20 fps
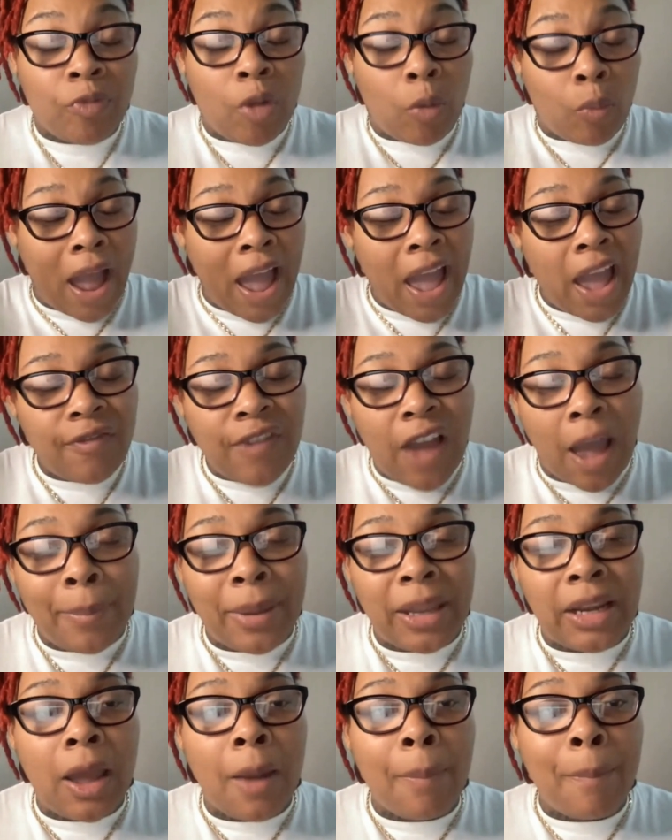Why have I
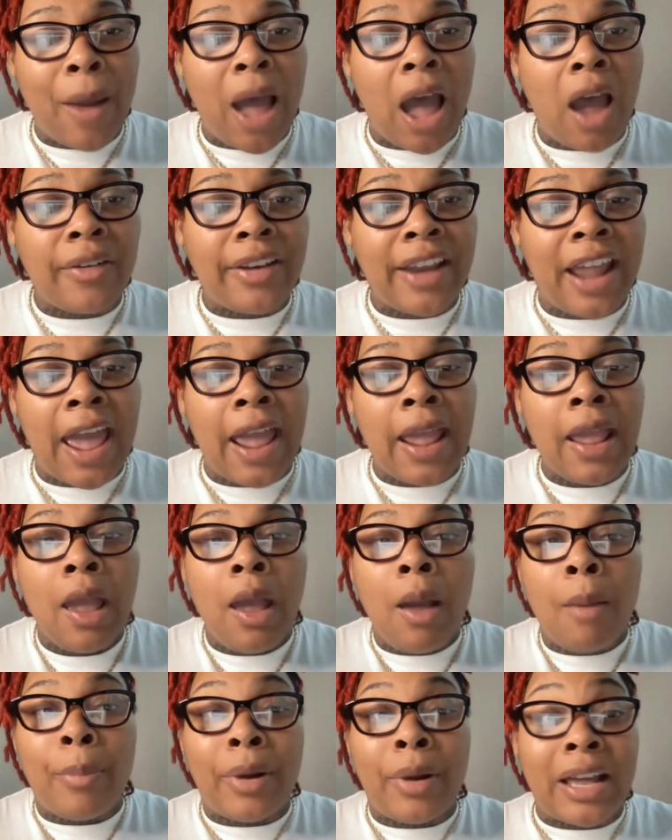been up all night?
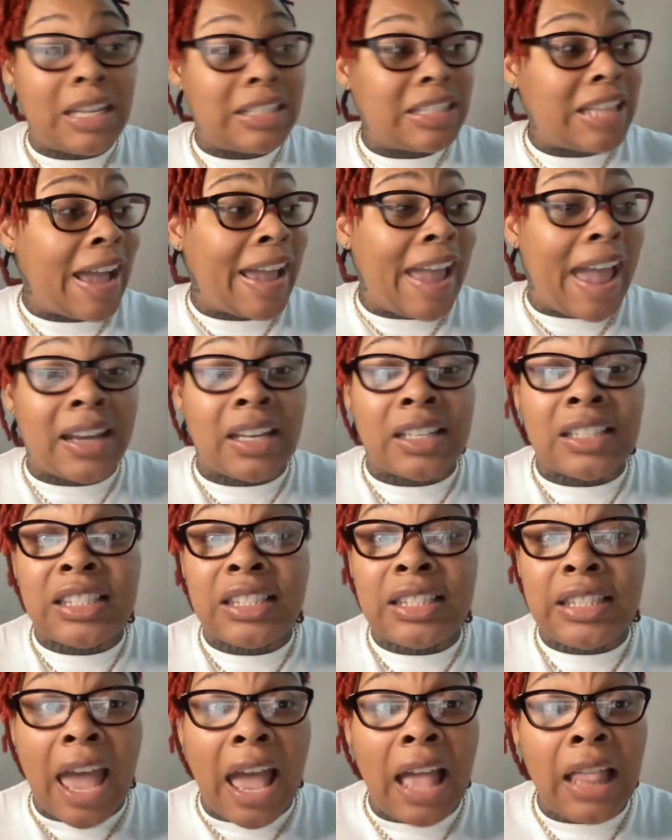Because I got a
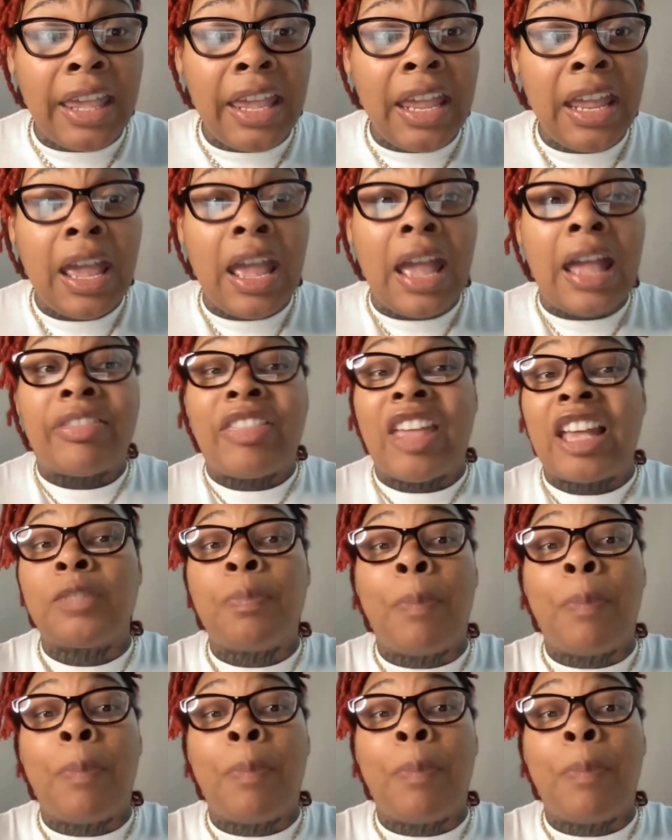celly that's